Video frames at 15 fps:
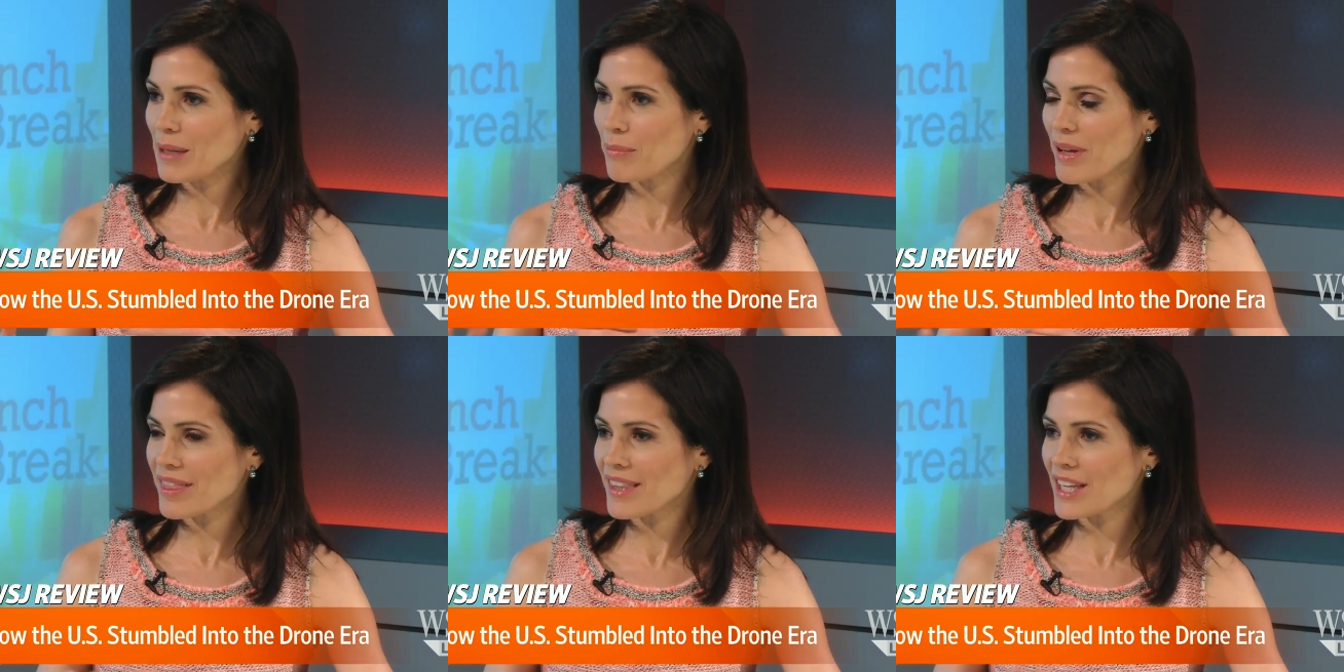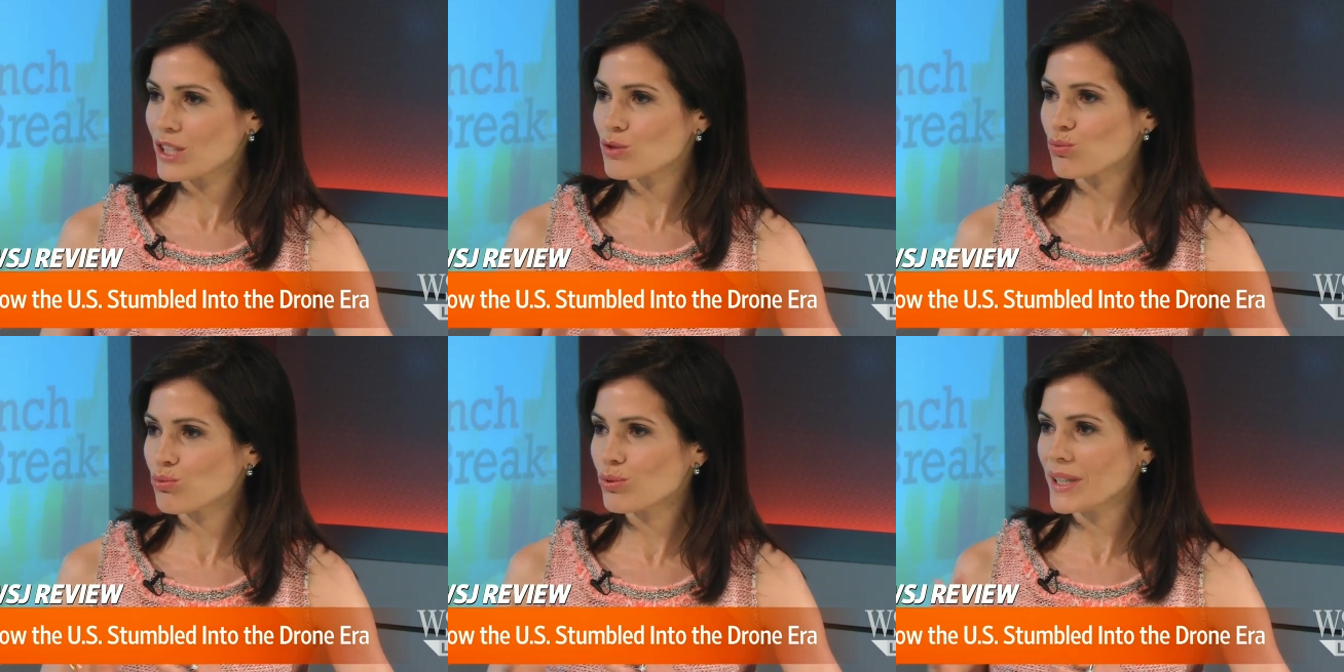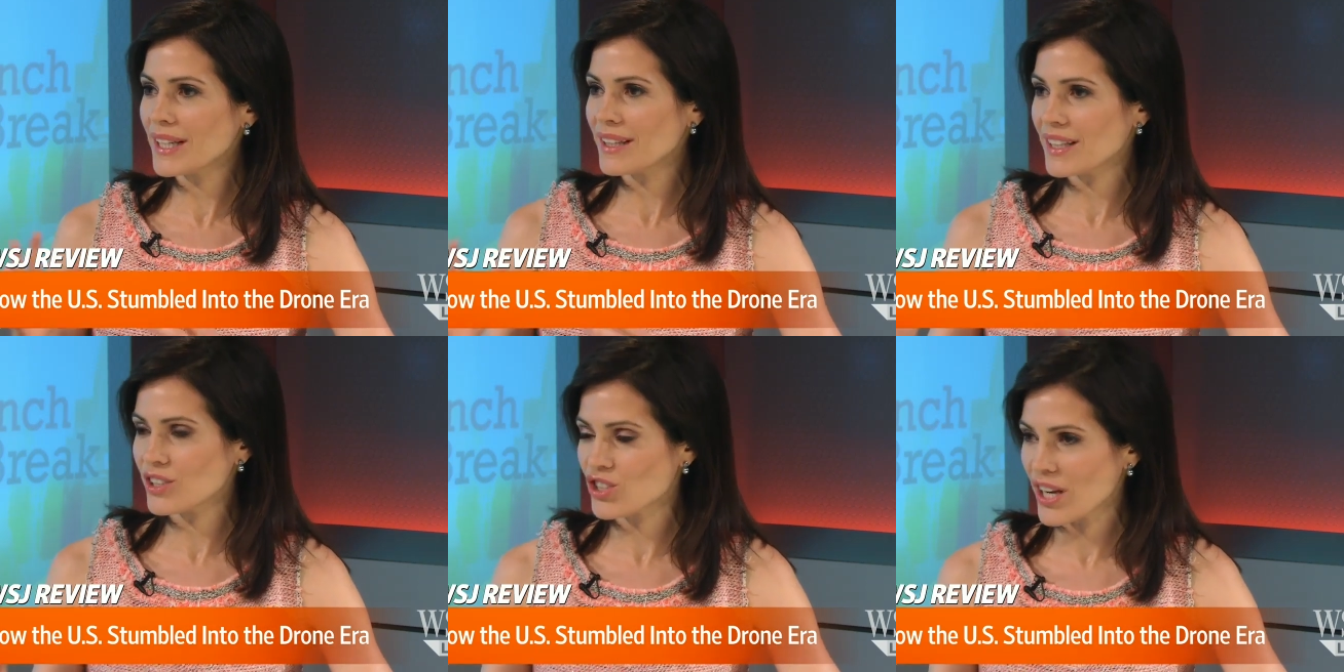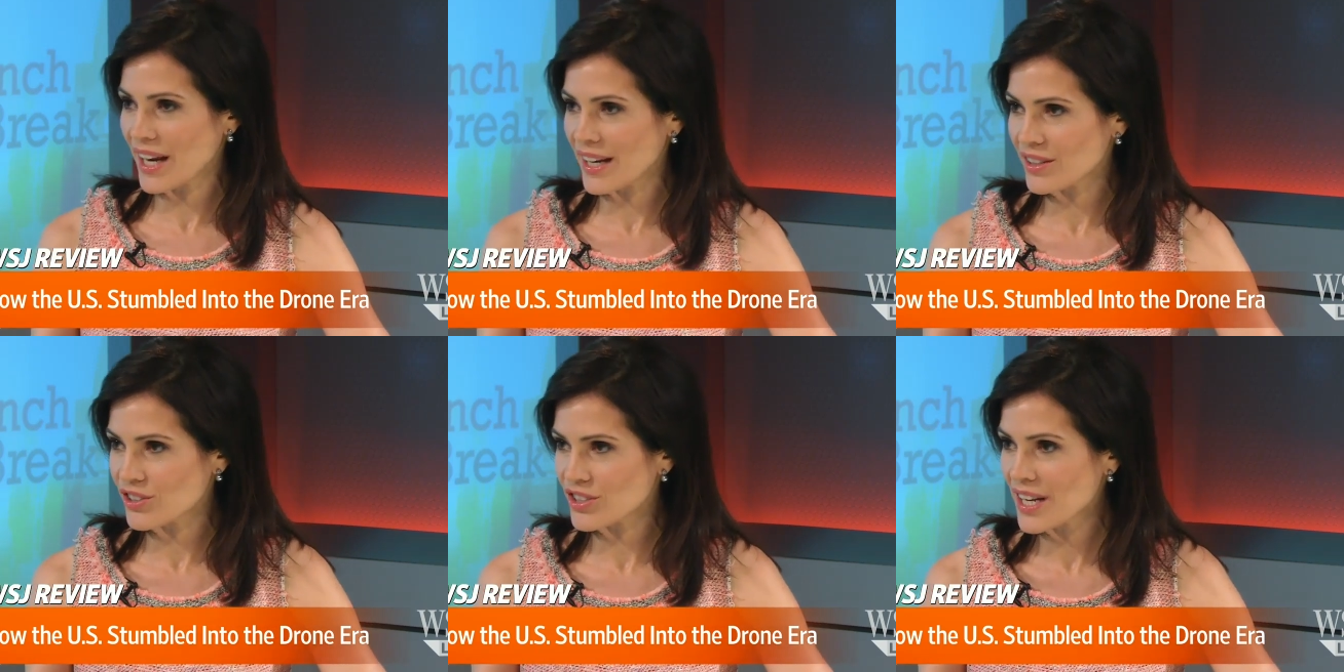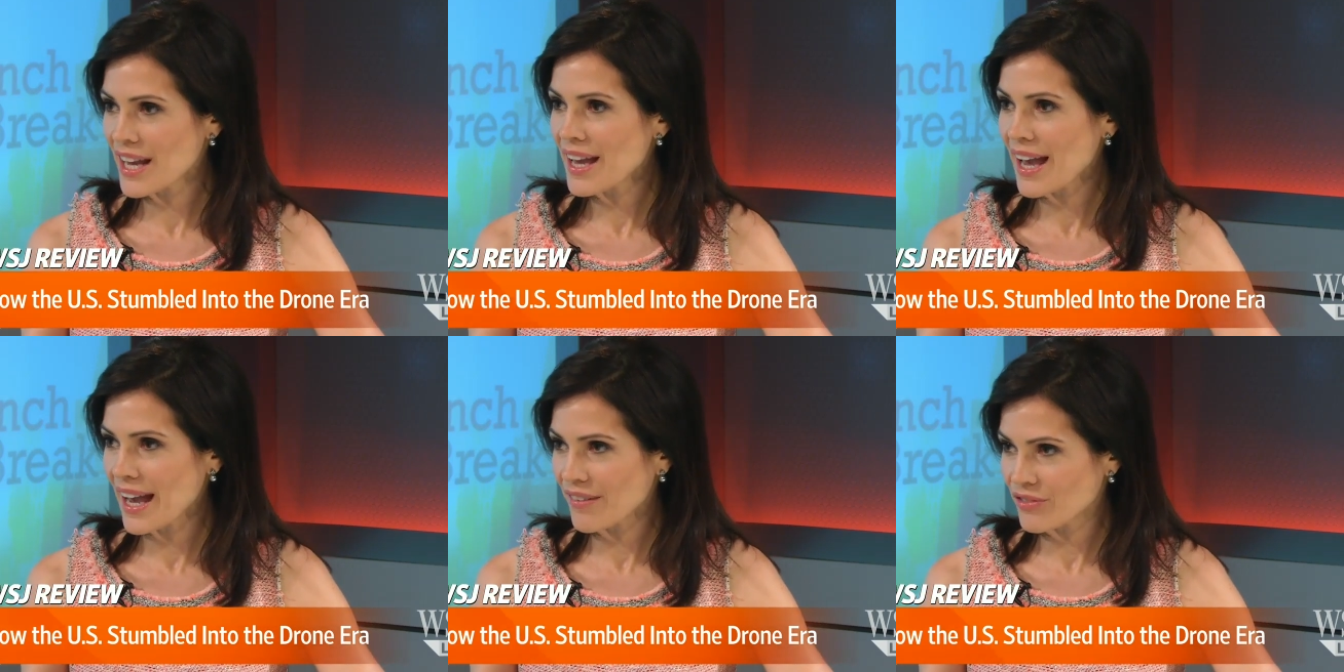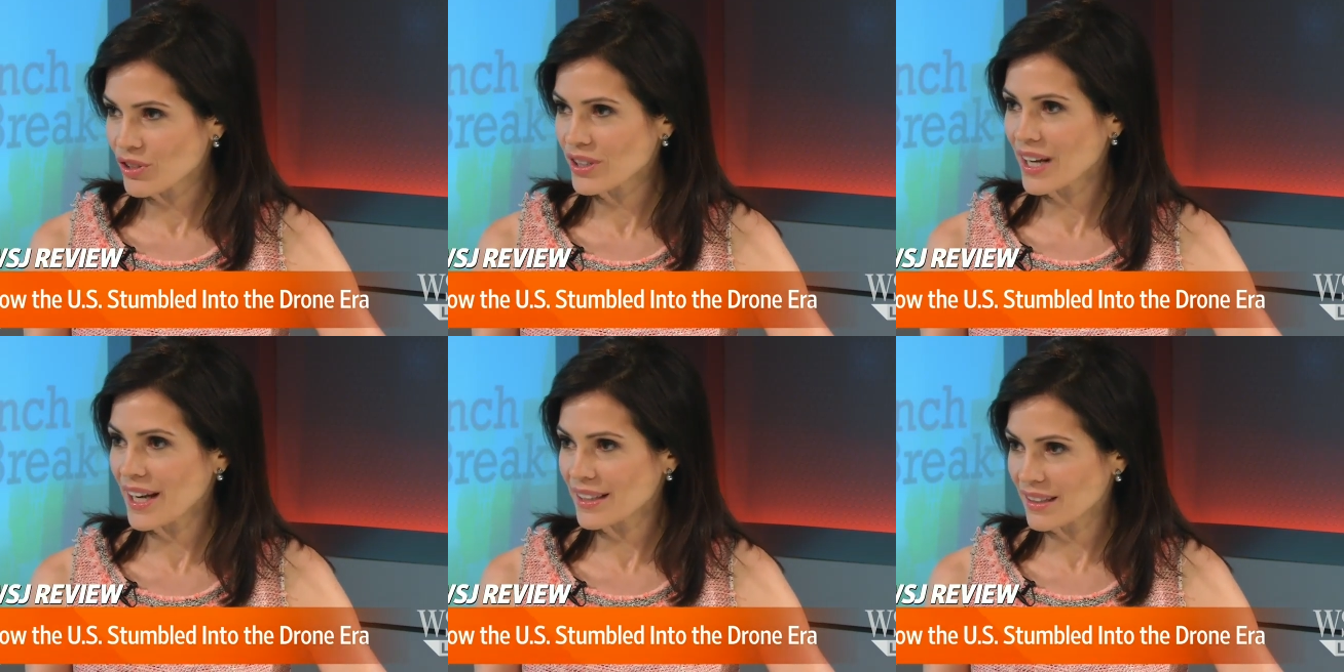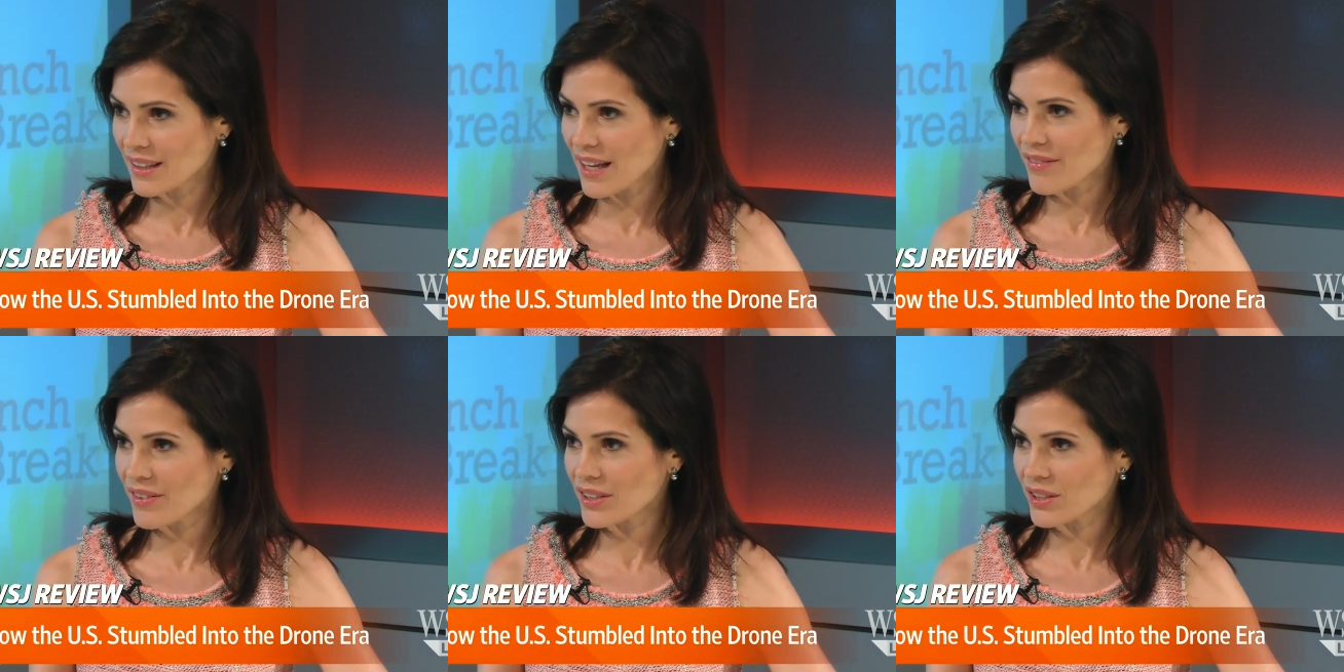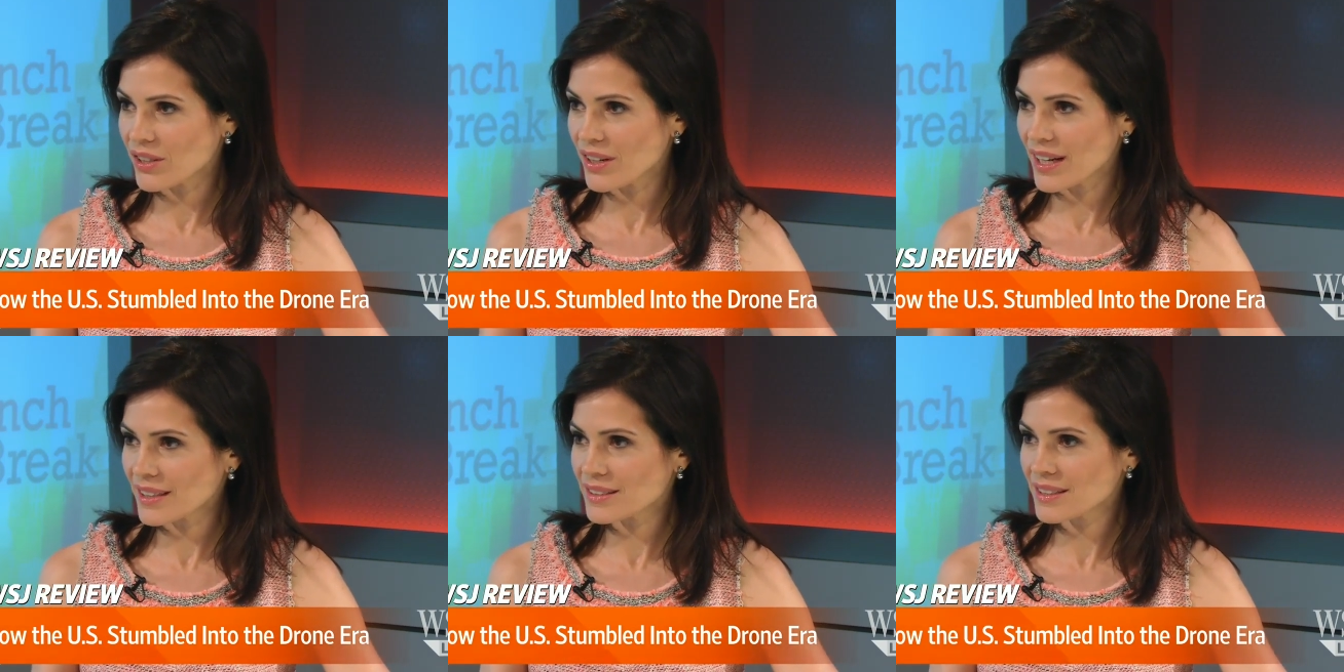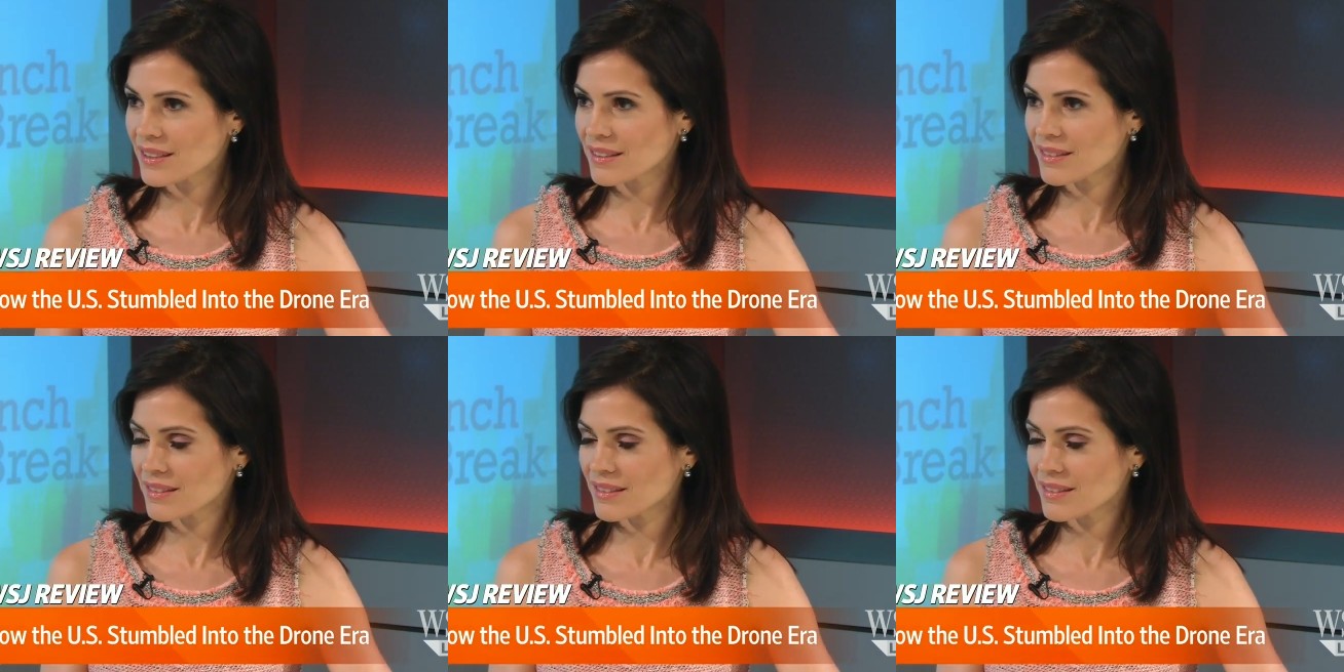but things really changed after 9/11, correct?